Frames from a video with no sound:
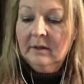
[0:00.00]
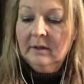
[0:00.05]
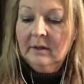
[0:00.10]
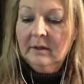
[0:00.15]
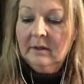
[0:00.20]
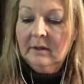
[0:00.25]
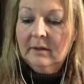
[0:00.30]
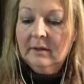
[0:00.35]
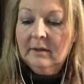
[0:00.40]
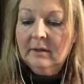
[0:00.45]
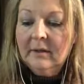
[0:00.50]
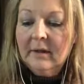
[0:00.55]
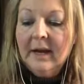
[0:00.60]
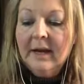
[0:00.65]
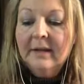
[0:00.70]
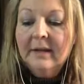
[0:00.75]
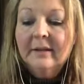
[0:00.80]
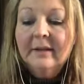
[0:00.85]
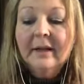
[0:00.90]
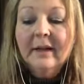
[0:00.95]
All right, and
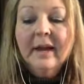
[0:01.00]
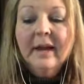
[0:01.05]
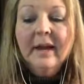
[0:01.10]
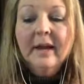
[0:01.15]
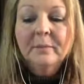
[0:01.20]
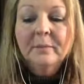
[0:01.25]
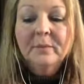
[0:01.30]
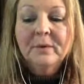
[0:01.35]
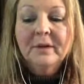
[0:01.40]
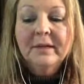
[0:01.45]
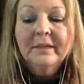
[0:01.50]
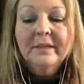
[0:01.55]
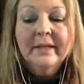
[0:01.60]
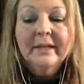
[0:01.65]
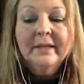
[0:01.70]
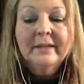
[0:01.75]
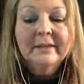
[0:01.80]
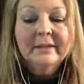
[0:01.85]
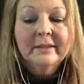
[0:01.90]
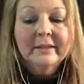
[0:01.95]
then I had
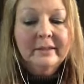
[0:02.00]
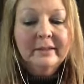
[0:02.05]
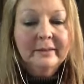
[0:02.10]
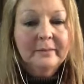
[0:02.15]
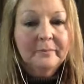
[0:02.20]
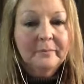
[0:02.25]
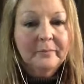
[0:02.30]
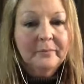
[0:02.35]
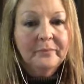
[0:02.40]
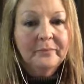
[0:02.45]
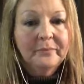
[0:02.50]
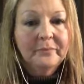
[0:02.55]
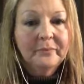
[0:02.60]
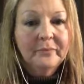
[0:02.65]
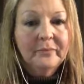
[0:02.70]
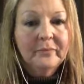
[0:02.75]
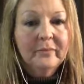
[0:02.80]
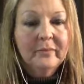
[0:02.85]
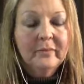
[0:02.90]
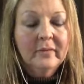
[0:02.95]
pretending.
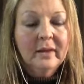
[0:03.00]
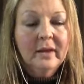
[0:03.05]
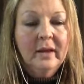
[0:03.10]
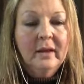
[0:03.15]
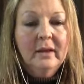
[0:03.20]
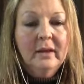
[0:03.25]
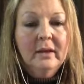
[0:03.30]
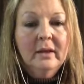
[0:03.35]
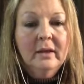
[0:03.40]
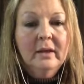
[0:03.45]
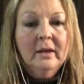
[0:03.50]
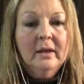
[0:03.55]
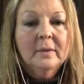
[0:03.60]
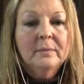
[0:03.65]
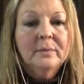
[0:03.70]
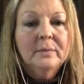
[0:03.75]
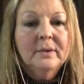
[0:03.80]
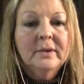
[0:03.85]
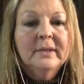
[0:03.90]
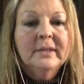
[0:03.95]
And
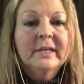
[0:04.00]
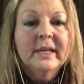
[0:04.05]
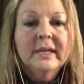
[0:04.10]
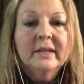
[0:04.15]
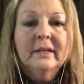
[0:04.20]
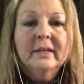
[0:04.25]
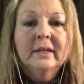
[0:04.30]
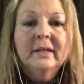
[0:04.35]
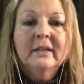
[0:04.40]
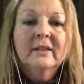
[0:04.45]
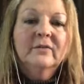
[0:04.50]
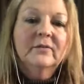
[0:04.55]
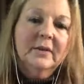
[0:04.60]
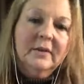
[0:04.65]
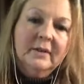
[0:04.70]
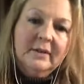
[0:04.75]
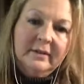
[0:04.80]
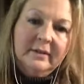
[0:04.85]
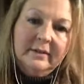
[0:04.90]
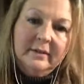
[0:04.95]
pretending is very
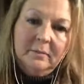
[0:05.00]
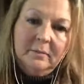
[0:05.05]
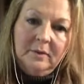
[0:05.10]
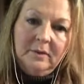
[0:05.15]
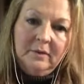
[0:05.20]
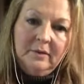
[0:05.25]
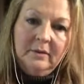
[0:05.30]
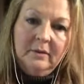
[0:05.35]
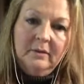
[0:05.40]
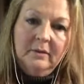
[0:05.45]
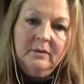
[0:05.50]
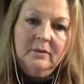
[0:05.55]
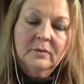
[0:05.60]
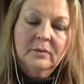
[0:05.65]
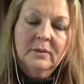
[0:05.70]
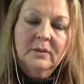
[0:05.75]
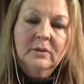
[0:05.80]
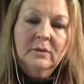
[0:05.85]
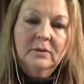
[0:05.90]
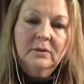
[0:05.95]
similar to
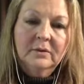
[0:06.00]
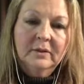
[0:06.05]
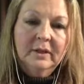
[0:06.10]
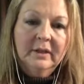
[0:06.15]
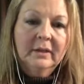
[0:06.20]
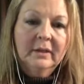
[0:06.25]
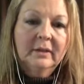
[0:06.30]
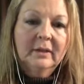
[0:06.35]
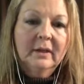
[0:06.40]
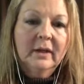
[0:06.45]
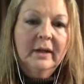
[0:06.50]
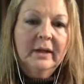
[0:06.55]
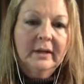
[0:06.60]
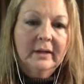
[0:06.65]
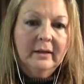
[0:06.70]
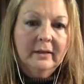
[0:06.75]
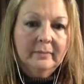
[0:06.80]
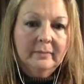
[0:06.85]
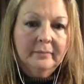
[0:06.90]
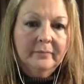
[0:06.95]
withholding and lying
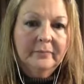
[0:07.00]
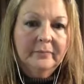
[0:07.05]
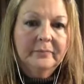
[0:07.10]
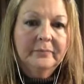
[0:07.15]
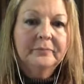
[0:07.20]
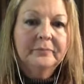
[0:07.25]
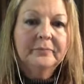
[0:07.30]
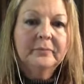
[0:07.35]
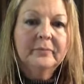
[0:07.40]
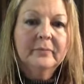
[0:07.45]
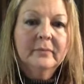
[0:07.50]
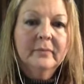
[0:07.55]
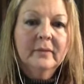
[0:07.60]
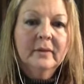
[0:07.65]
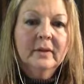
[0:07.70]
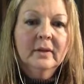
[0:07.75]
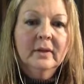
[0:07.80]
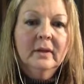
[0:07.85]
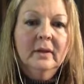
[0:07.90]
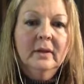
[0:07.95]

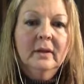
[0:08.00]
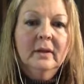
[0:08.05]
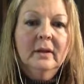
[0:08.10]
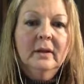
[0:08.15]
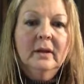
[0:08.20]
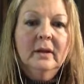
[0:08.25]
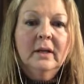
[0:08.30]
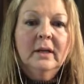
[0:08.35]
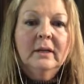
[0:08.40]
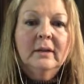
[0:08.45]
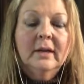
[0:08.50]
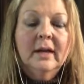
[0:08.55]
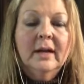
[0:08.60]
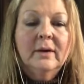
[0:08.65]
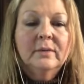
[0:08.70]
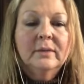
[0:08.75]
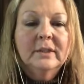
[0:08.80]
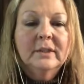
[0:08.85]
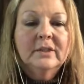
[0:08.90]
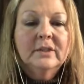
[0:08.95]
in that we
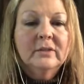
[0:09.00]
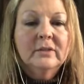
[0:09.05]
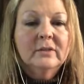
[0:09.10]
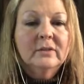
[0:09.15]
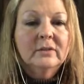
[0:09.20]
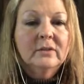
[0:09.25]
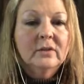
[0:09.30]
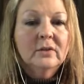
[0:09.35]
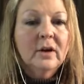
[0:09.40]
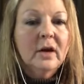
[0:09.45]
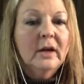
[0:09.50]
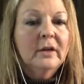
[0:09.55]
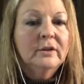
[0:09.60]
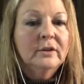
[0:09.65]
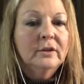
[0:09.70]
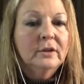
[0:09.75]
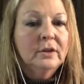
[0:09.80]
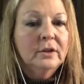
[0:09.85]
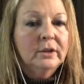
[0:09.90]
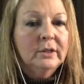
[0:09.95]
just are not
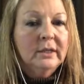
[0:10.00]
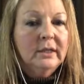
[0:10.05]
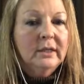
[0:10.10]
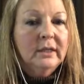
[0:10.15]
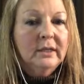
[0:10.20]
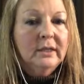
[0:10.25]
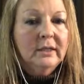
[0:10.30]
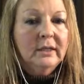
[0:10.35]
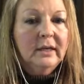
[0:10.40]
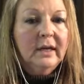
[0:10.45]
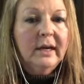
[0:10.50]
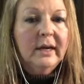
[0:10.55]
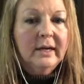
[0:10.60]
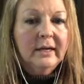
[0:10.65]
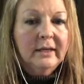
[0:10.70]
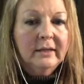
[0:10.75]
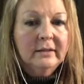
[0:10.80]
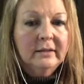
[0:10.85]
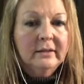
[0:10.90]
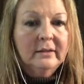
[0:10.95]
looking
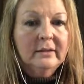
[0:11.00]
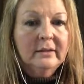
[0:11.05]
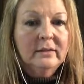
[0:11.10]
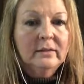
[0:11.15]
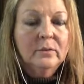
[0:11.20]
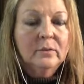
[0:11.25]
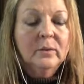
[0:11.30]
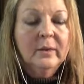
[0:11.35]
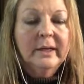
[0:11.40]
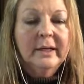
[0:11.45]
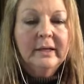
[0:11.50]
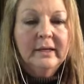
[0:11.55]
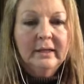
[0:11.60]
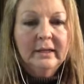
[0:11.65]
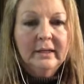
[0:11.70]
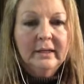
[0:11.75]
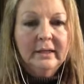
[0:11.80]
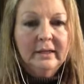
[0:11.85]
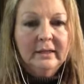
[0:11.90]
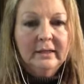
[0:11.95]
at what it
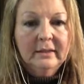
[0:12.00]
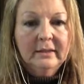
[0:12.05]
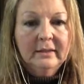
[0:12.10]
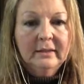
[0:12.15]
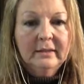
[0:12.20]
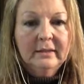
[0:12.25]
is.